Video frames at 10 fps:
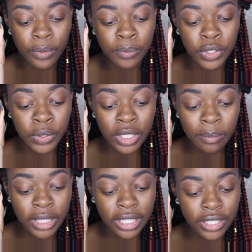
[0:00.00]
the Beauty
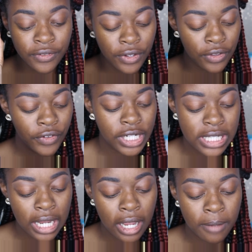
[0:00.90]
Blender for the
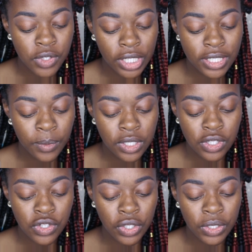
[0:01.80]
first time. So I just wanted
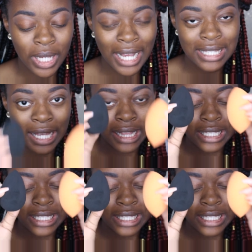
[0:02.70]
to show you guys like